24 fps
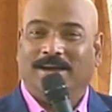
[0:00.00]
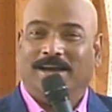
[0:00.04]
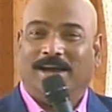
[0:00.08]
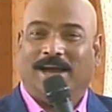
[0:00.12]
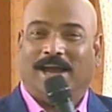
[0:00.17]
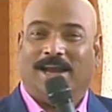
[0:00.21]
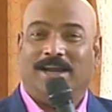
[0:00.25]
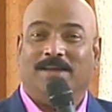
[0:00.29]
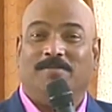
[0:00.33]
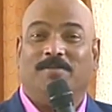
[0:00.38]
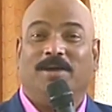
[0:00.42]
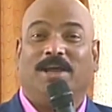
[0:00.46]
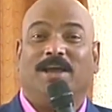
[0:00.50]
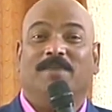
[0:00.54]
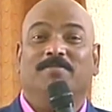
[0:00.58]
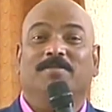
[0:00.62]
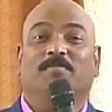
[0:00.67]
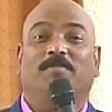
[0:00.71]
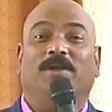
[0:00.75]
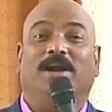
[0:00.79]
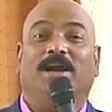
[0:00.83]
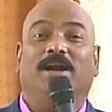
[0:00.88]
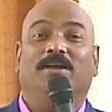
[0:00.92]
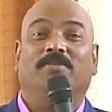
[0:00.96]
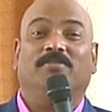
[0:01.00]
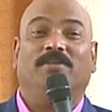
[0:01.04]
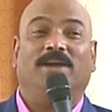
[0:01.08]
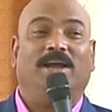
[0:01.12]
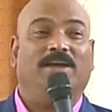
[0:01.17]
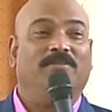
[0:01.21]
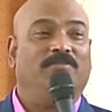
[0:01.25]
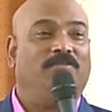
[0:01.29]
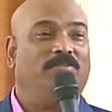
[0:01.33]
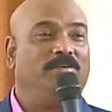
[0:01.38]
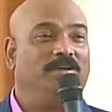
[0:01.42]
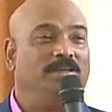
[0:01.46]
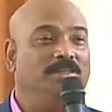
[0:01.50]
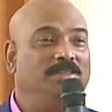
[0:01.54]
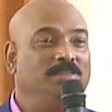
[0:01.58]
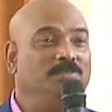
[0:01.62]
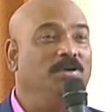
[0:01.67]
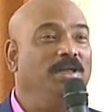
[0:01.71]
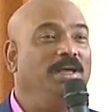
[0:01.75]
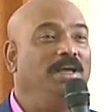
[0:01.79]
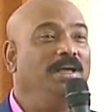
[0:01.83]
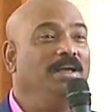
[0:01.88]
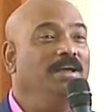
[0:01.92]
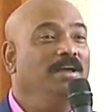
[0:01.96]
And he became the bread of life for us.
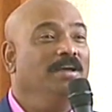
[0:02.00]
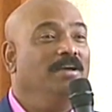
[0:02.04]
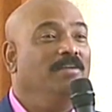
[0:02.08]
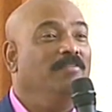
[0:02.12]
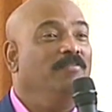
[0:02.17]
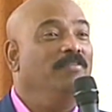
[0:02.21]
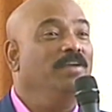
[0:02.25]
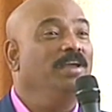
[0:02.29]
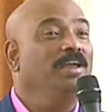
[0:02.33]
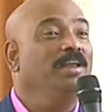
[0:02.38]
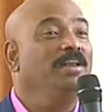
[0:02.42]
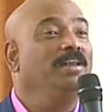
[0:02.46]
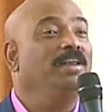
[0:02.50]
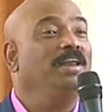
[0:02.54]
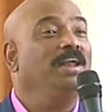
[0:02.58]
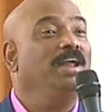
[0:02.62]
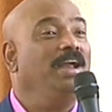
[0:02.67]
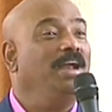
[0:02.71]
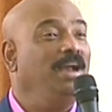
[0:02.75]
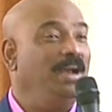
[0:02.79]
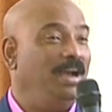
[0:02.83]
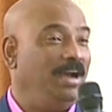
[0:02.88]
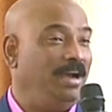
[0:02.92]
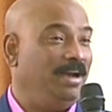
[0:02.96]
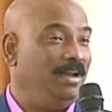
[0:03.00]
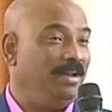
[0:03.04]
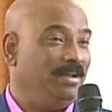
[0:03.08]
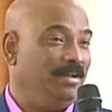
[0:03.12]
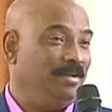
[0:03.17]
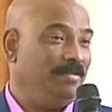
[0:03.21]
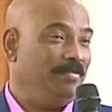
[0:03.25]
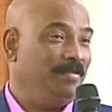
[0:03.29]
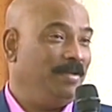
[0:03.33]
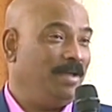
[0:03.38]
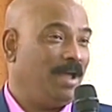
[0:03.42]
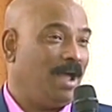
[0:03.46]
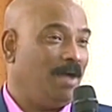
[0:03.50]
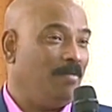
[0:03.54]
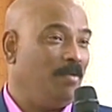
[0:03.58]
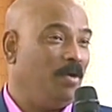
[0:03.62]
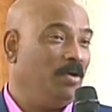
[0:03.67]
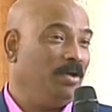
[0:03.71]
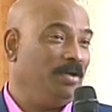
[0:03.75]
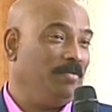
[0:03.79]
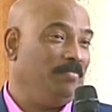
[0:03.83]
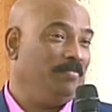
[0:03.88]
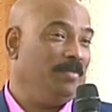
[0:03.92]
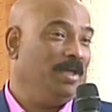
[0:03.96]
Today we read
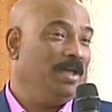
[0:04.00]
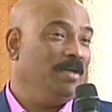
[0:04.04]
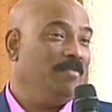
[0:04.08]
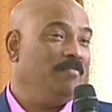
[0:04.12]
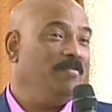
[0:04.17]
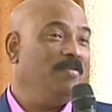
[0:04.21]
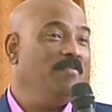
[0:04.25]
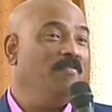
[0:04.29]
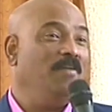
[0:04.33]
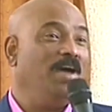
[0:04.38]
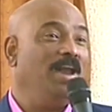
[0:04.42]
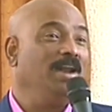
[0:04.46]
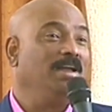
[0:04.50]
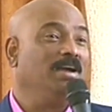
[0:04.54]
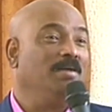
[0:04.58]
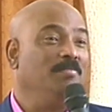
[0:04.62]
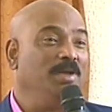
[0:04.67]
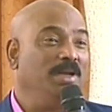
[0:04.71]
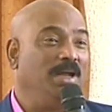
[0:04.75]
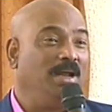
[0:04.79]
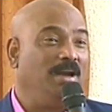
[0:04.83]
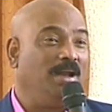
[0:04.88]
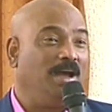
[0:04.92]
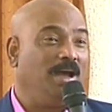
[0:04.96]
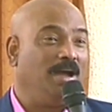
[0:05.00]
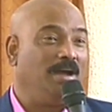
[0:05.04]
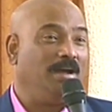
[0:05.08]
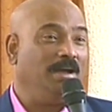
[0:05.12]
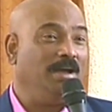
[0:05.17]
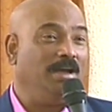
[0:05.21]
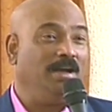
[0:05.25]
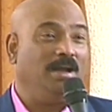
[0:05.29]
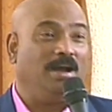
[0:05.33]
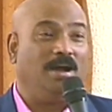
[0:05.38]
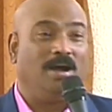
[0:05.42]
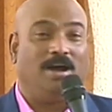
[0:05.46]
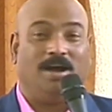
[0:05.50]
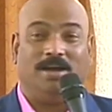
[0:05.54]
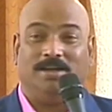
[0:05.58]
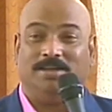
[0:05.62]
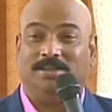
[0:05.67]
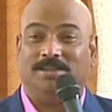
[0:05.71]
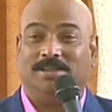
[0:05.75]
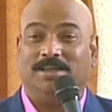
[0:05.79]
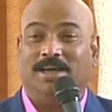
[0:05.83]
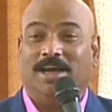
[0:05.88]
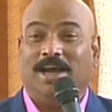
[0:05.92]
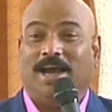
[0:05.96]
about Him, we welcome in our, in our
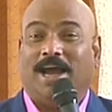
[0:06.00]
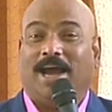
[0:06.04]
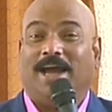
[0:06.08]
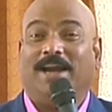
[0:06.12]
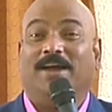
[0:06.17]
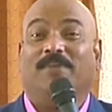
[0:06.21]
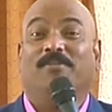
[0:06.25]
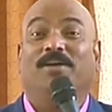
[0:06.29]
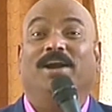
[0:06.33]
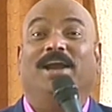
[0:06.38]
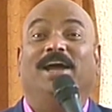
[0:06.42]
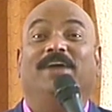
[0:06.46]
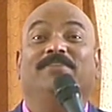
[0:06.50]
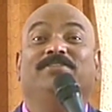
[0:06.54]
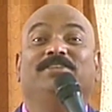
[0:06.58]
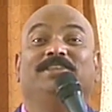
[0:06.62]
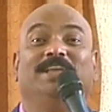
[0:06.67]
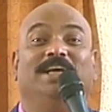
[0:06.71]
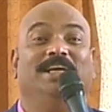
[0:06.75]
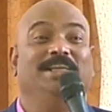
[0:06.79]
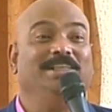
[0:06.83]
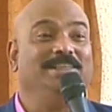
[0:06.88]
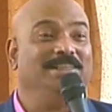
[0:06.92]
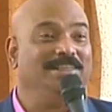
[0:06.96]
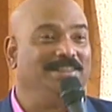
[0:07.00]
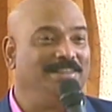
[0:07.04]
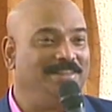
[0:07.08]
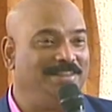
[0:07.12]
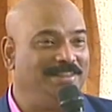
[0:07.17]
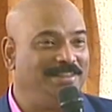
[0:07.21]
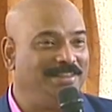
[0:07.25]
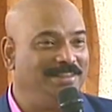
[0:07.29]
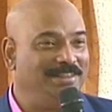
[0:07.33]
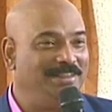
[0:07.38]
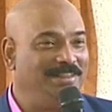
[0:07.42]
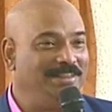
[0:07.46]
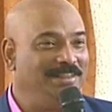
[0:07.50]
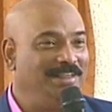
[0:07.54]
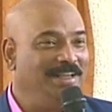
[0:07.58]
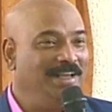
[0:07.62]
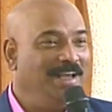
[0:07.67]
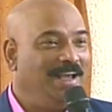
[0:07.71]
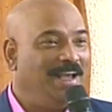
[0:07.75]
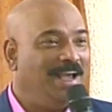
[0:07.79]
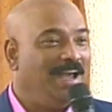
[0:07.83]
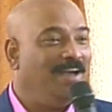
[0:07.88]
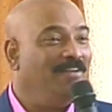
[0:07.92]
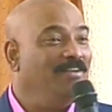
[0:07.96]
hearts, and our life changes.
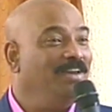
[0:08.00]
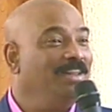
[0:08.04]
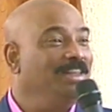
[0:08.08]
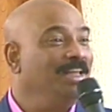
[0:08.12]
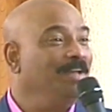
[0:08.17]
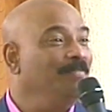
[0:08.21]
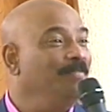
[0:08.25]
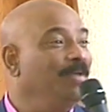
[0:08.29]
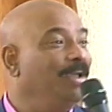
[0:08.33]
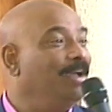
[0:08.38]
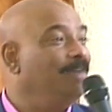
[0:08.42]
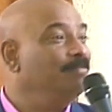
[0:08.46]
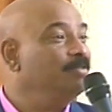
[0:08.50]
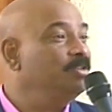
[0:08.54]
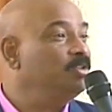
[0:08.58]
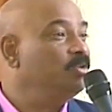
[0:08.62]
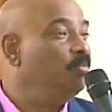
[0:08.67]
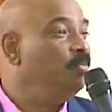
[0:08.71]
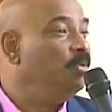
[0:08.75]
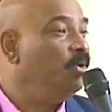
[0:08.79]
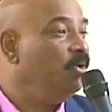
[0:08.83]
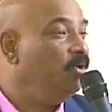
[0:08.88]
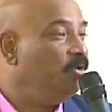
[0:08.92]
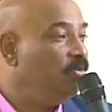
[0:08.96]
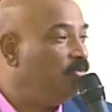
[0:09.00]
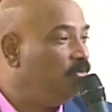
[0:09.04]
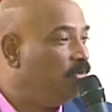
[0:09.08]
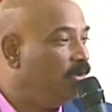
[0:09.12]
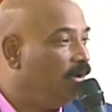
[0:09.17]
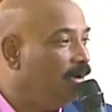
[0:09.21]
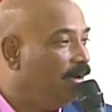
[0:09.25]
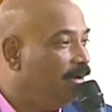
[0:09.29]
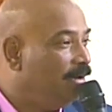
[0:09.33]
Everything becomes so beautiful.